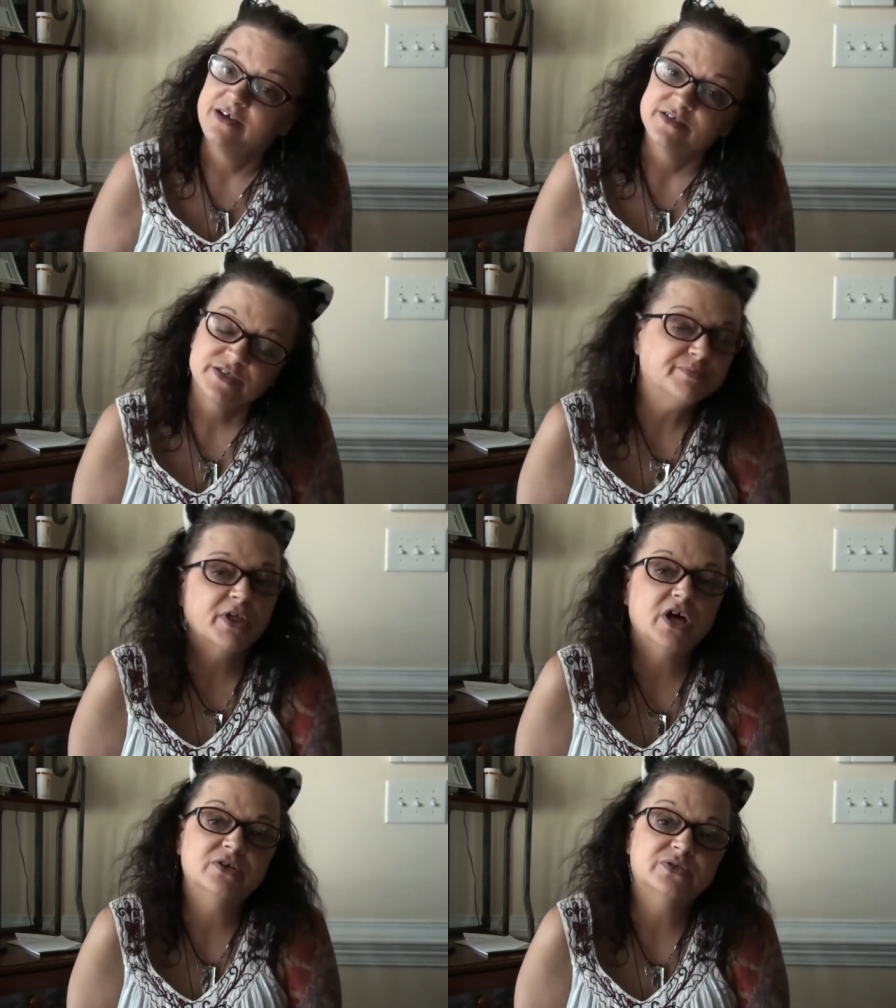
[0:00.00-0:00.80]
some
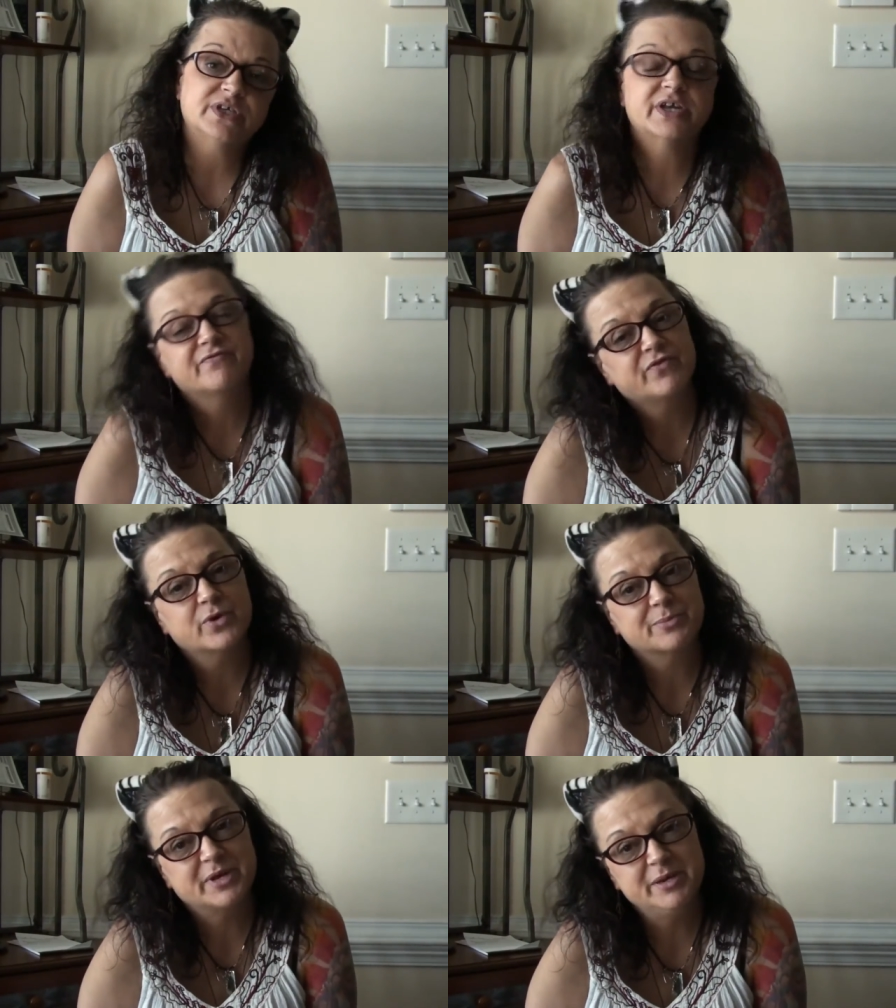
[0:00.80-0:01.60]
clothes in it
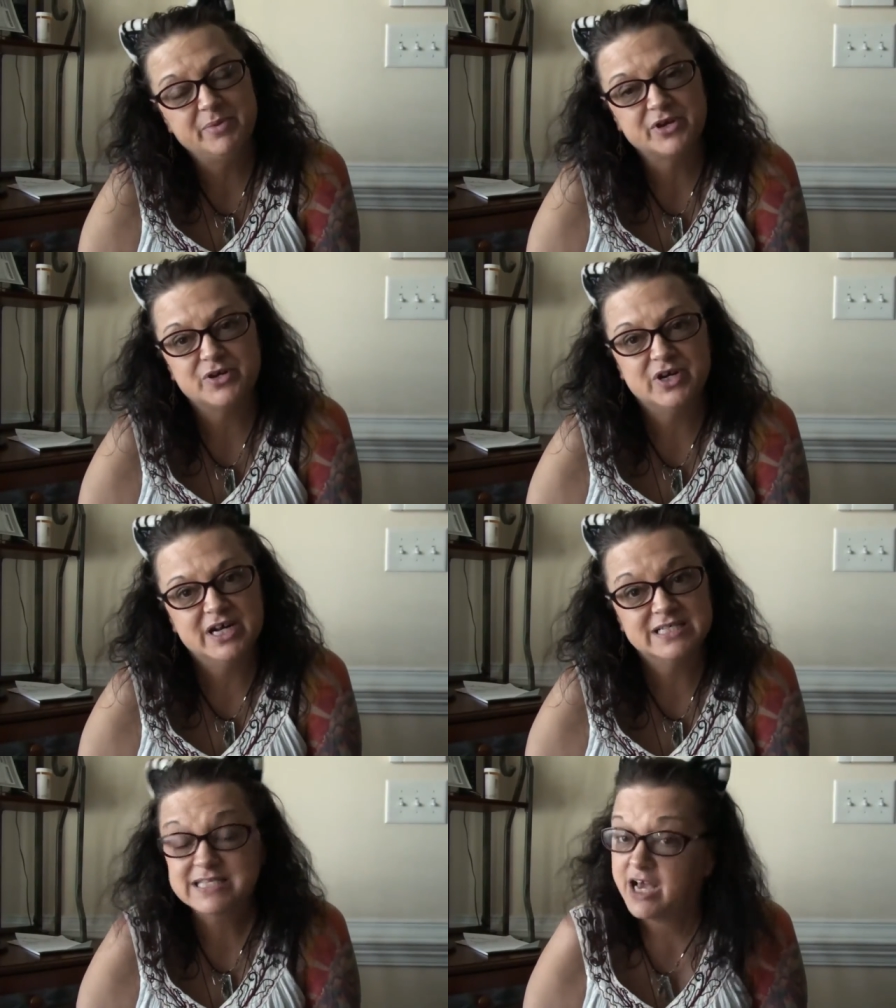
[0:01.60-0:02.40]
for me
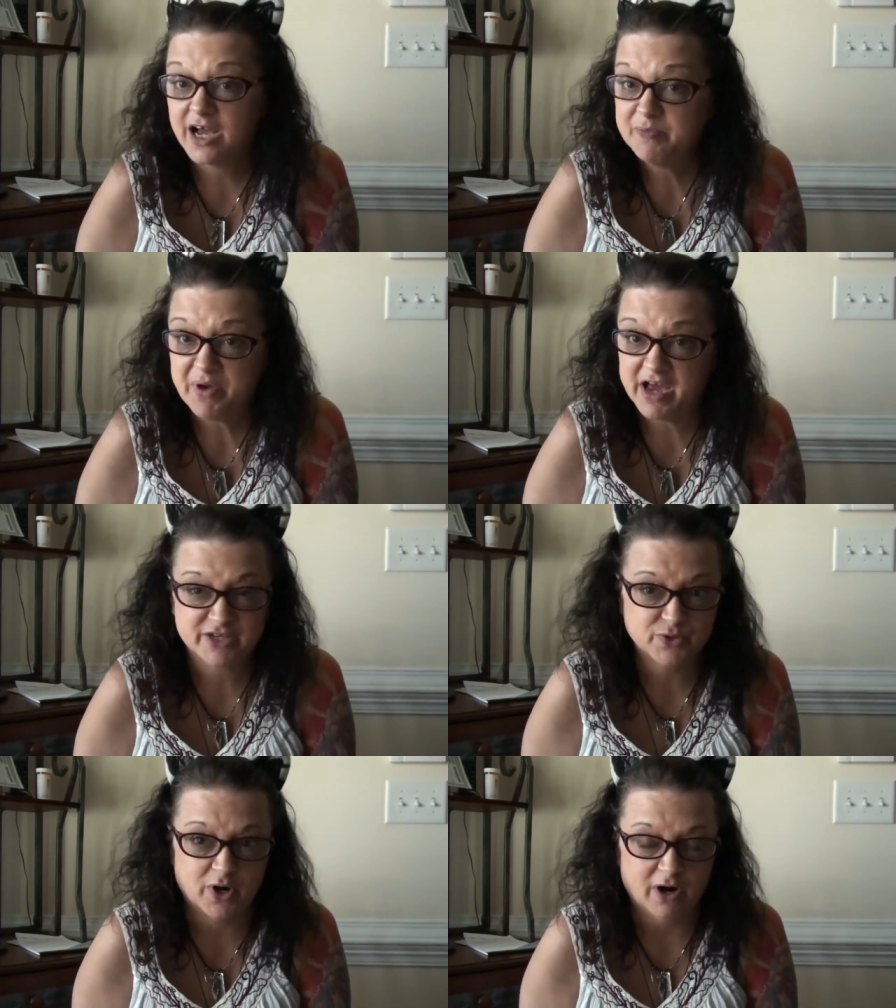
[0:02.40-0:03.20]
because I
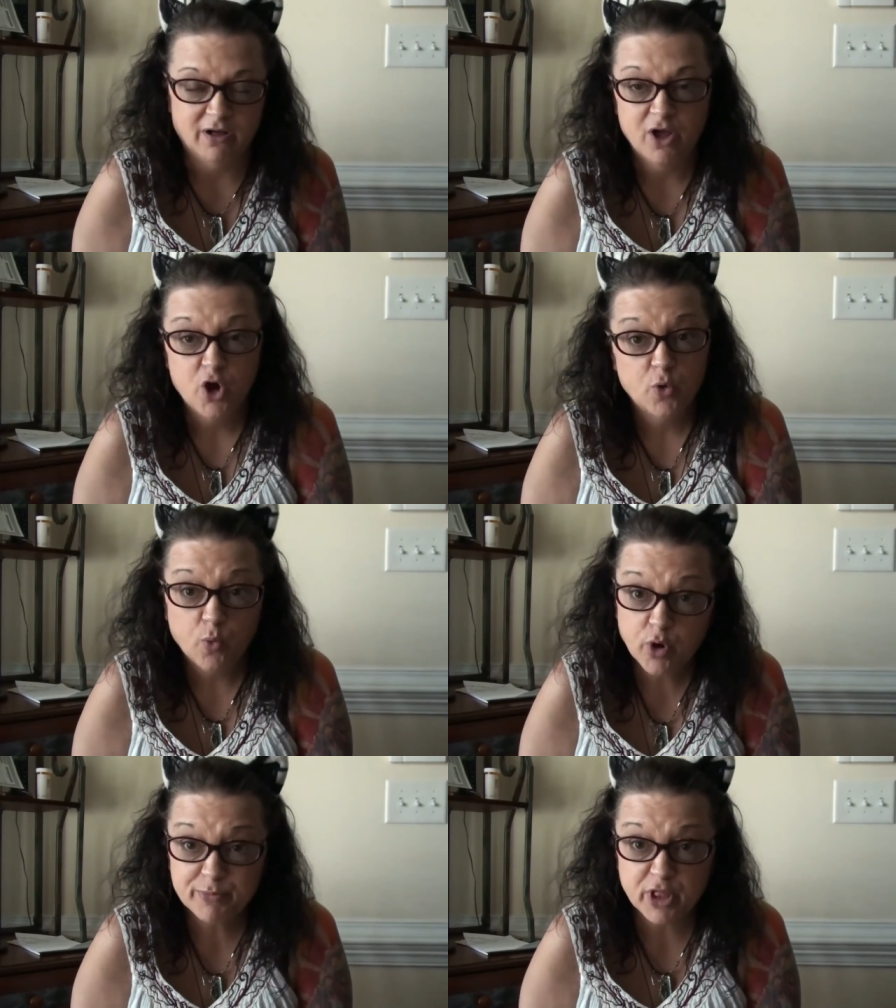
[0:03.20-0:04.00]
packed all
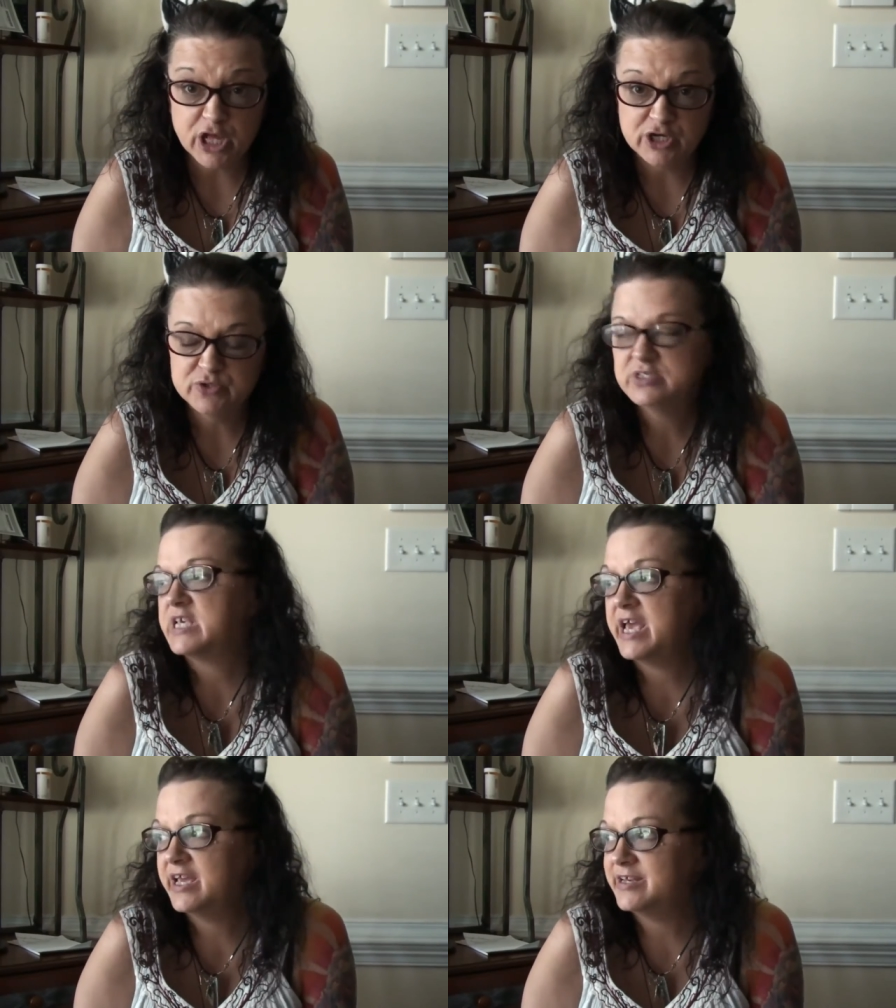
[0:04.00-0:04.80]
warm clothes
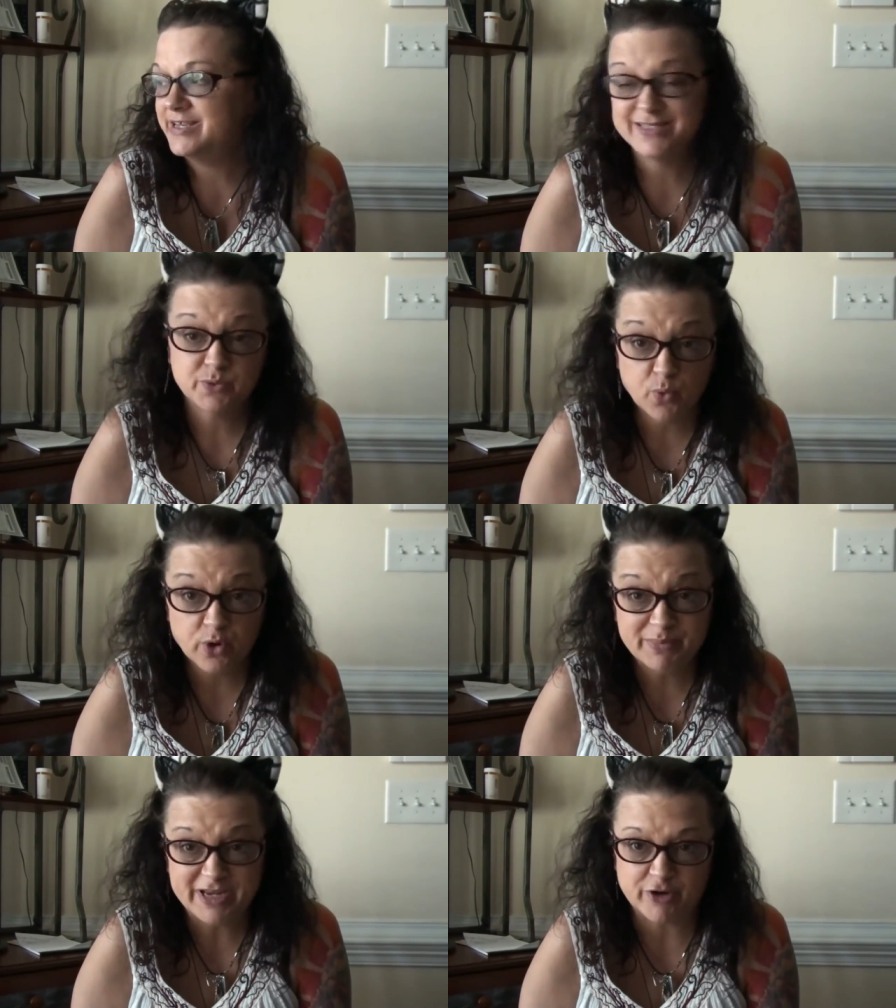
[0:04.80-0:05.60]
and it's
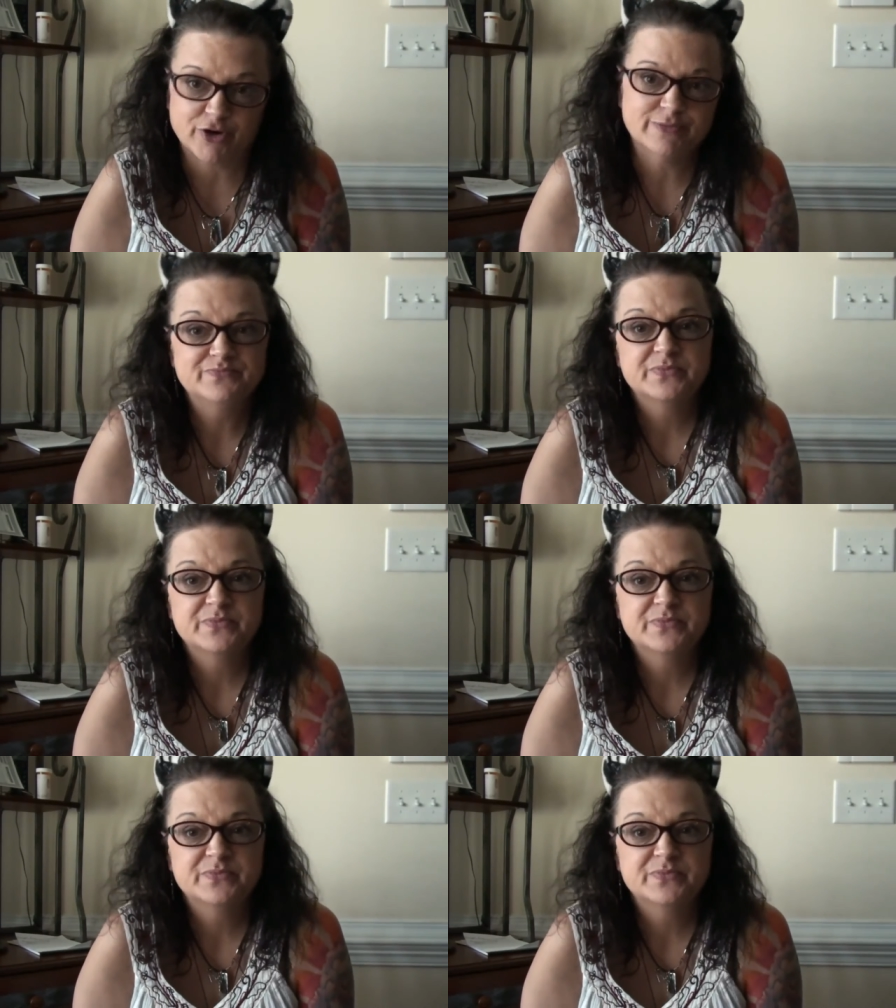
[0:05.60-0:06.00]
warm here.